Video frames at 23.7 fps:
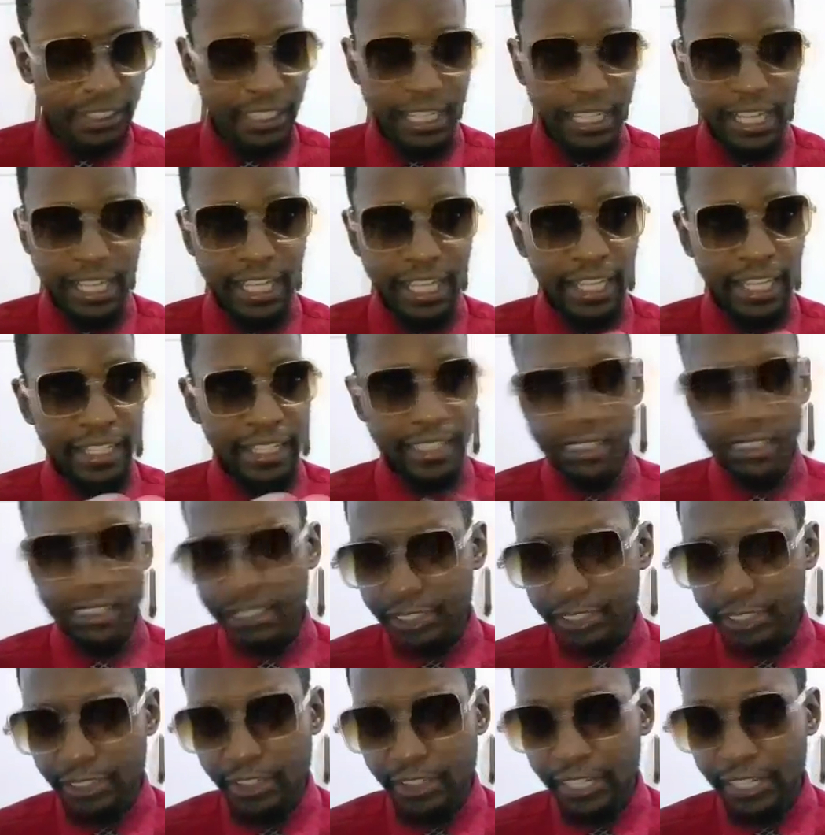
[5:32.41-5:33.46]
and
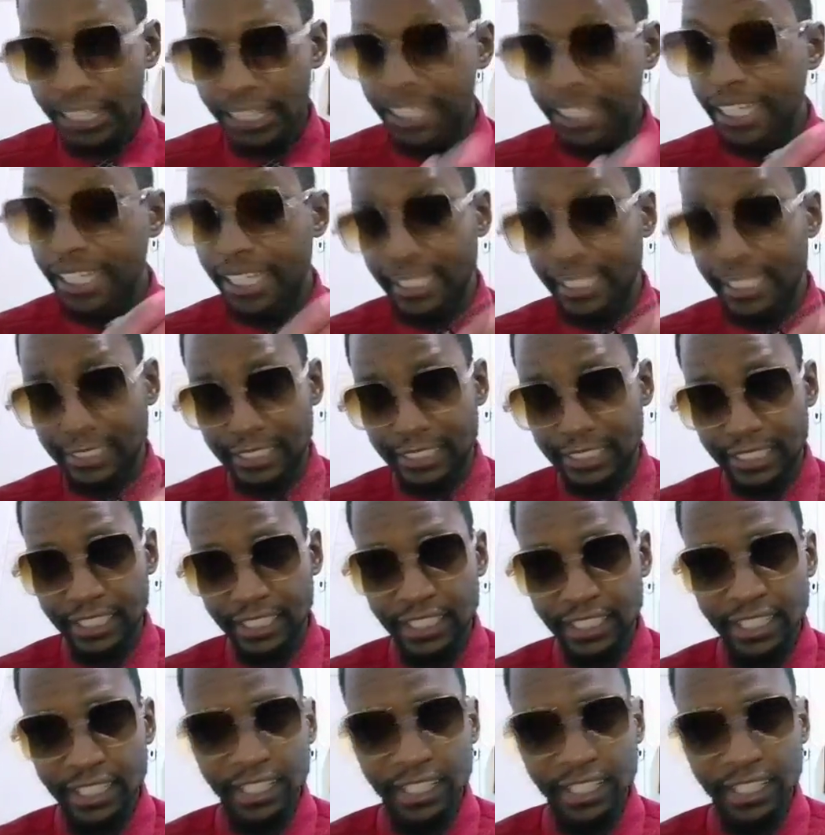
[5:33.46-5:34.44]
and easy.